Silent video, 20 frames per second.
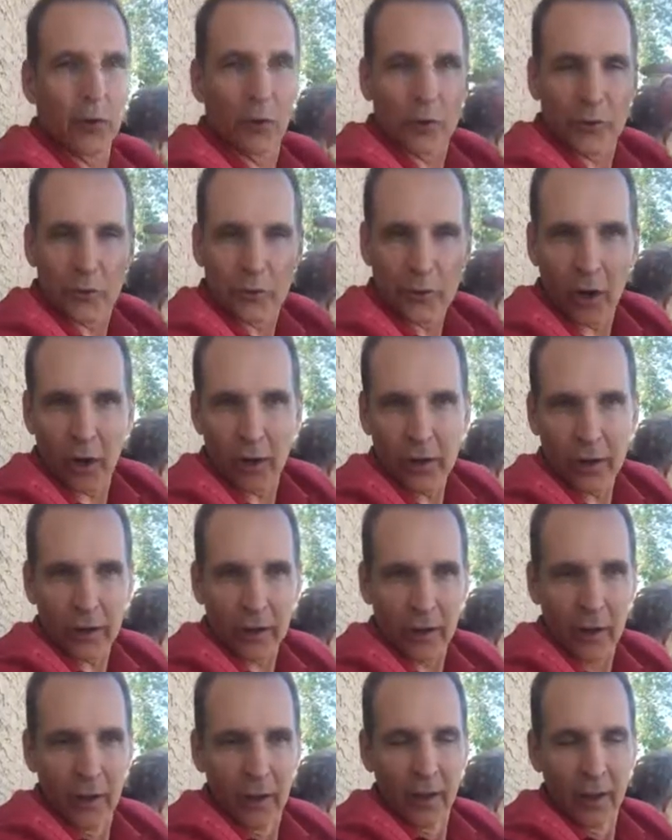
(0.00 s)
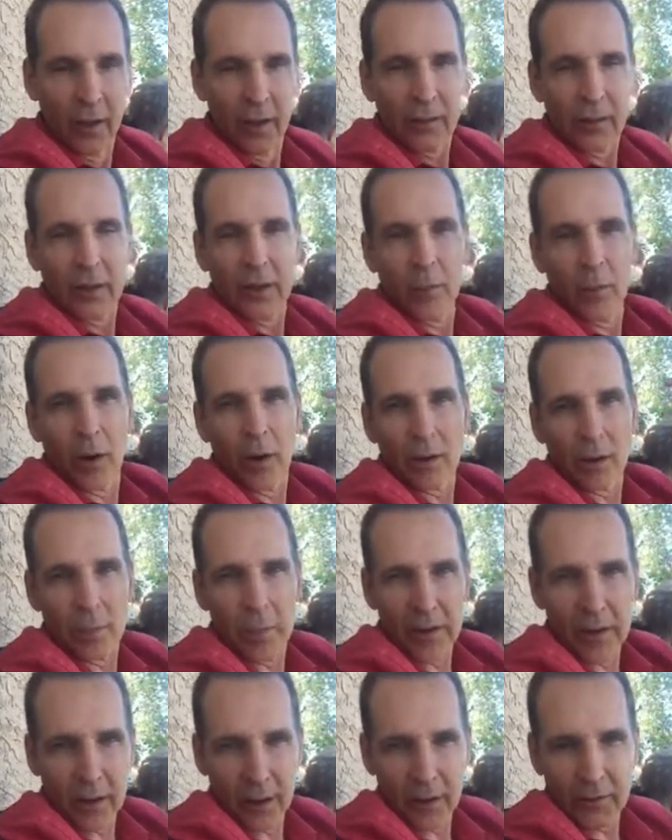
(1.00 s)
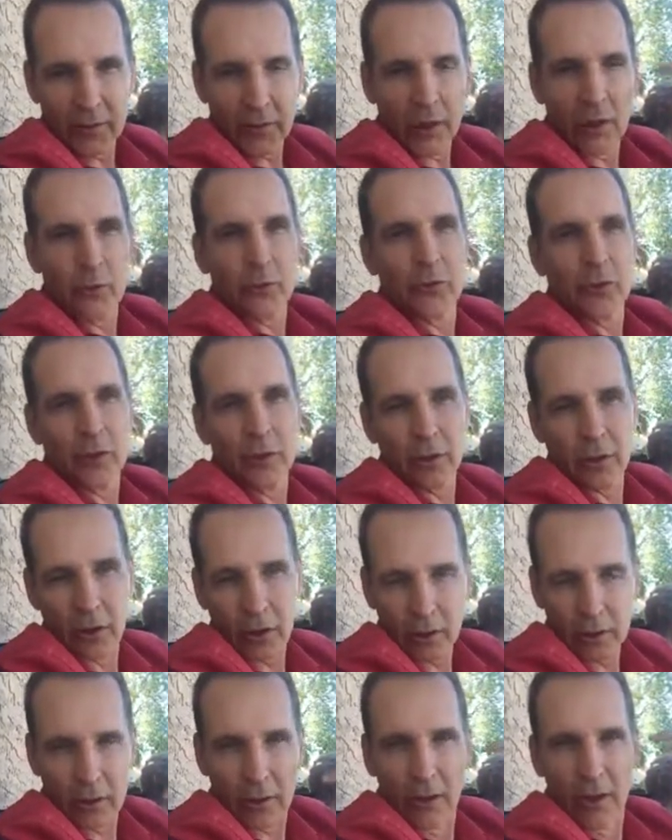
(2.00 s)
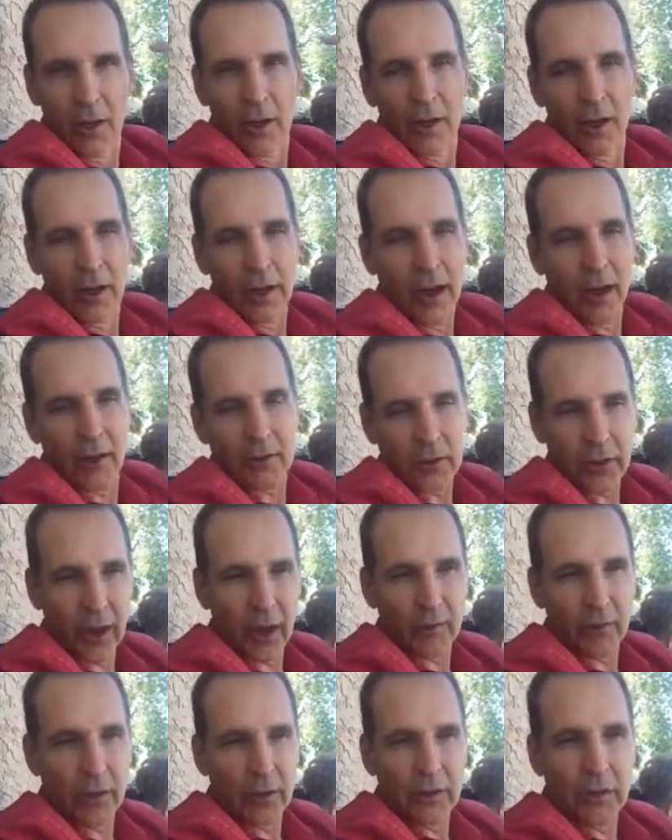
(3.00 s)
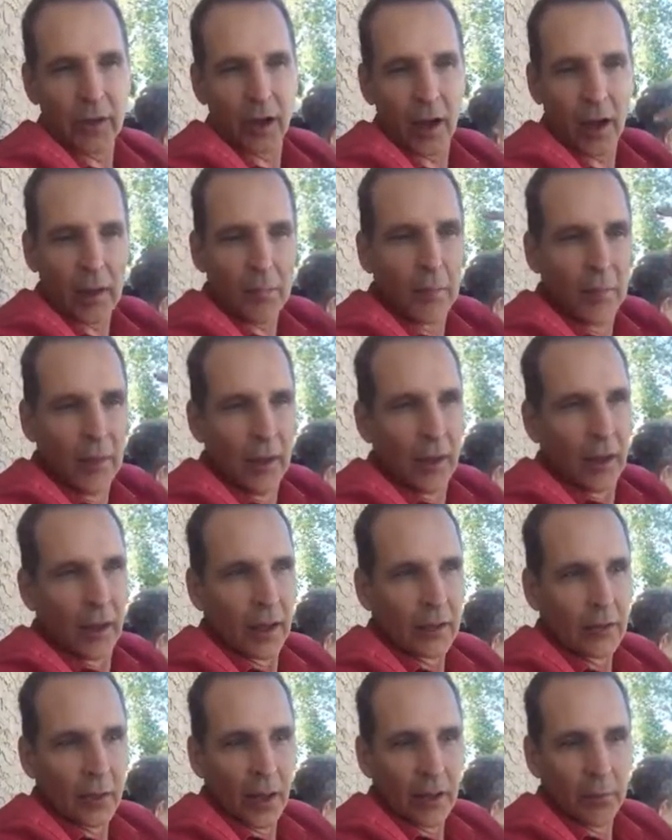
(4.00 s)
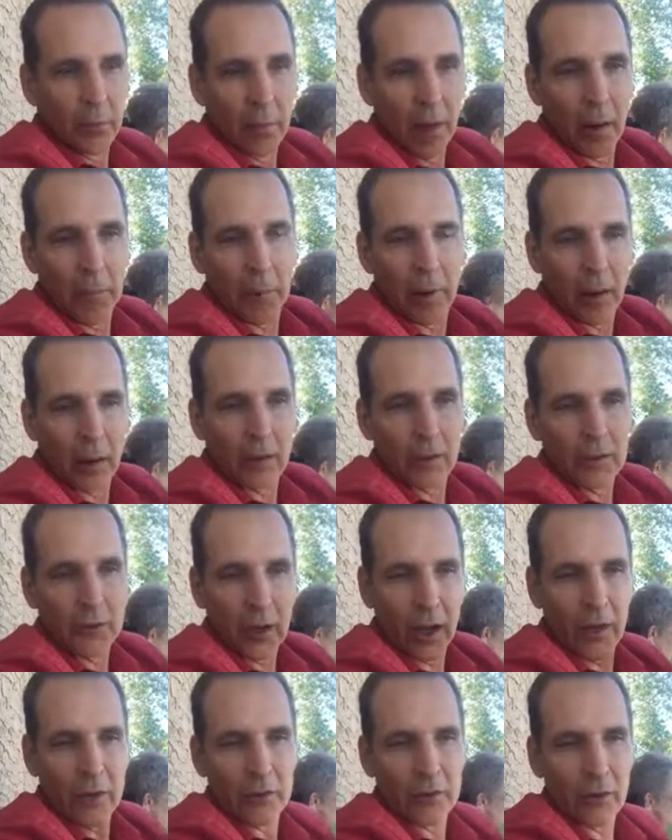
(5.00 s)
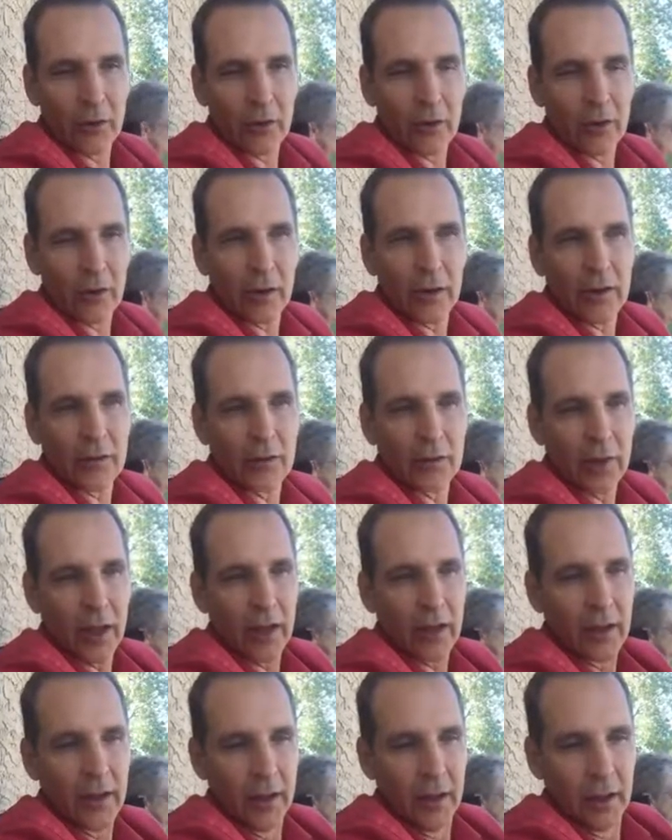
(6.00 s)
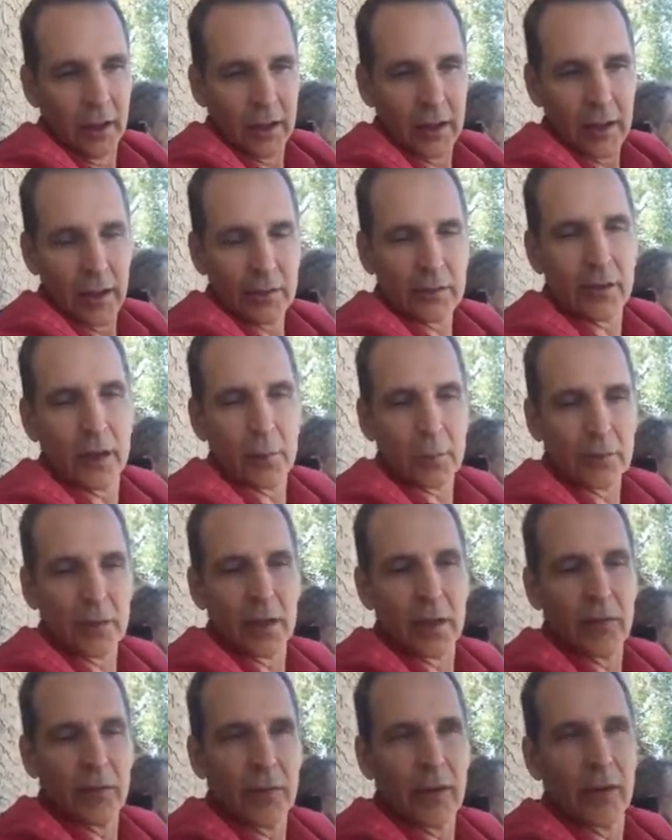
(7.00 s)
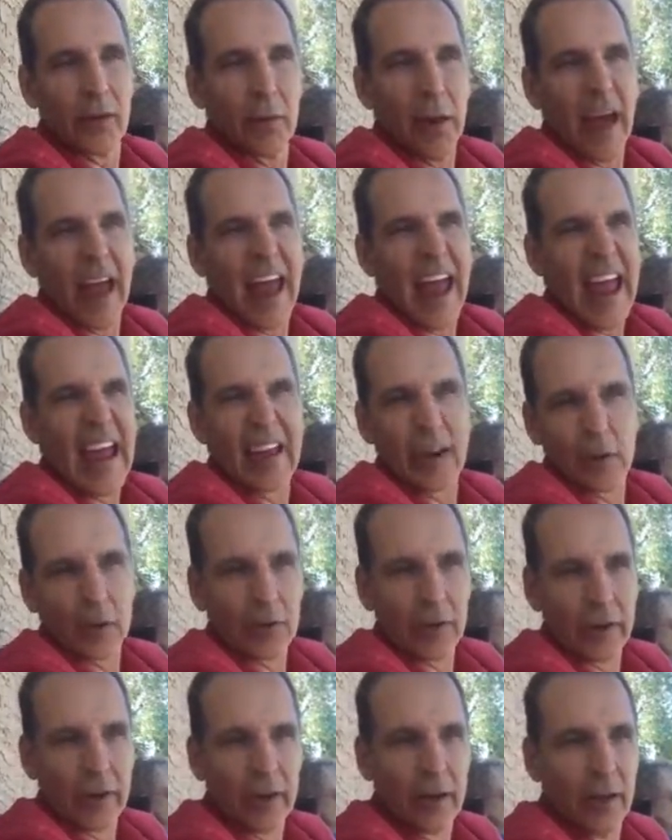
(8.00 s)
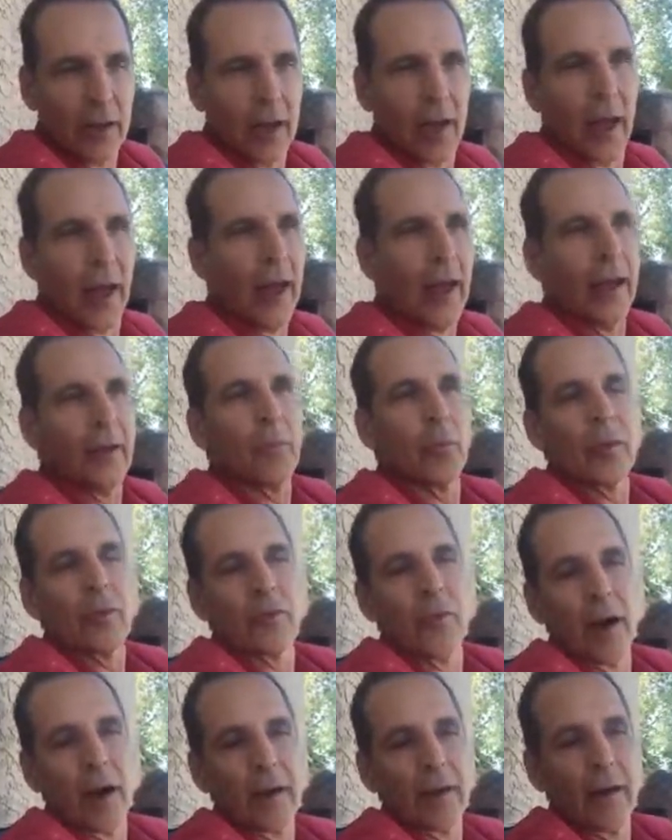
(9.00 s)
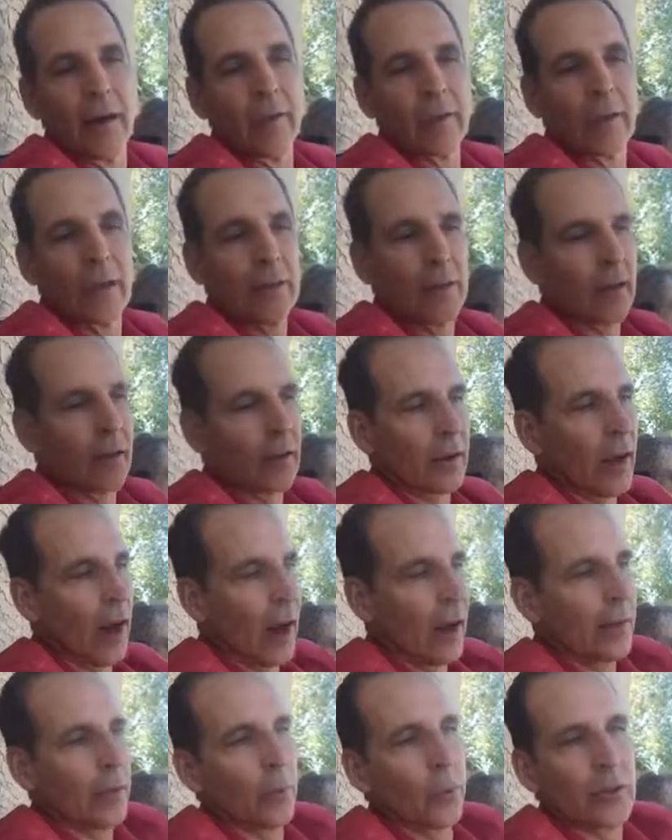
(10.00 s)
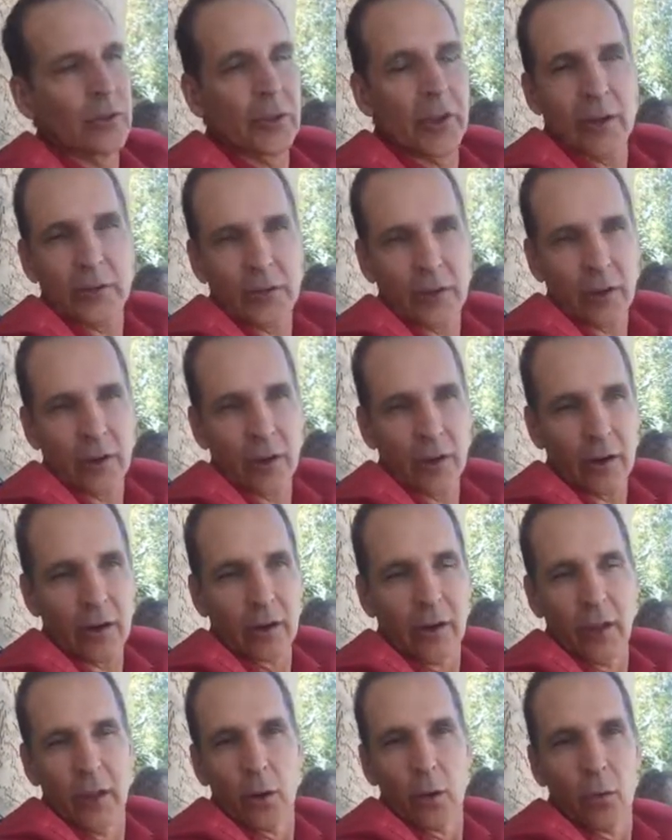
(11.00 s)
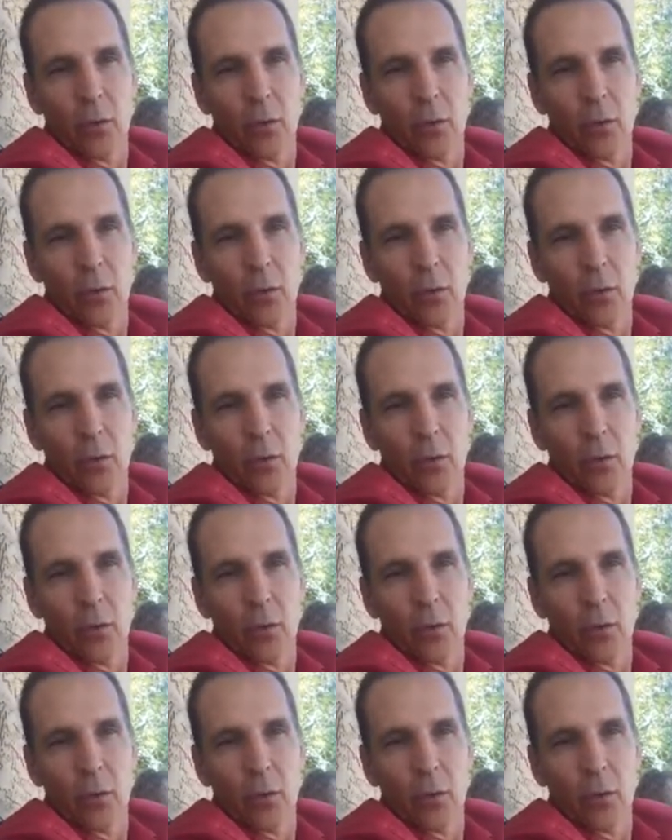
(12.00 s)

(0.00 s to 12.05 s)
So it started that he wanted to be nice and go see the girl and actually have a good time and apologize to her, and instead he ends up leaving angry, and we find out that the guy that was kissing her